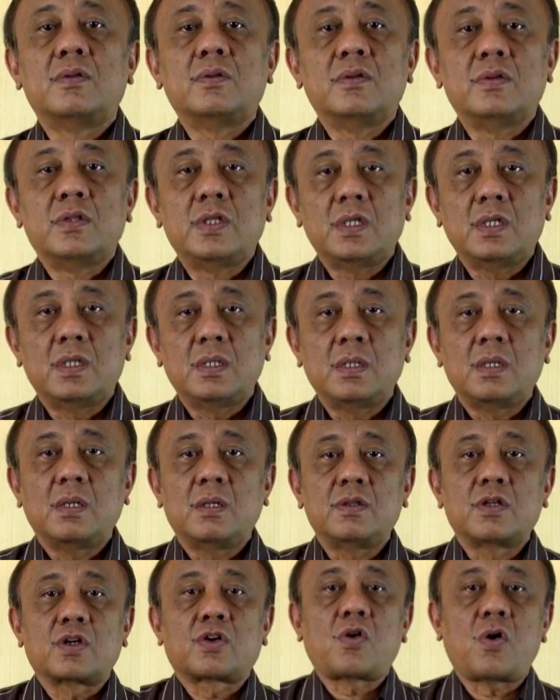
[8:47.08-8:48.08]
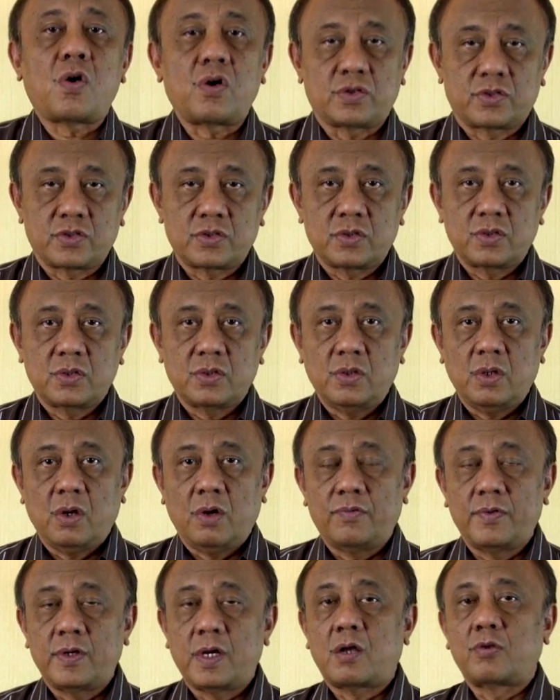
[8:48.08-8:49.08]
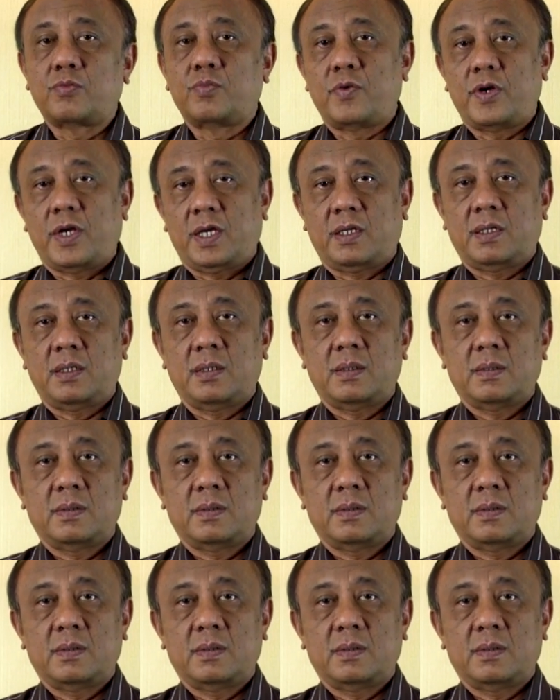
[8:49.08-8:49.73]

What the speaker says: the cause of an outbreak.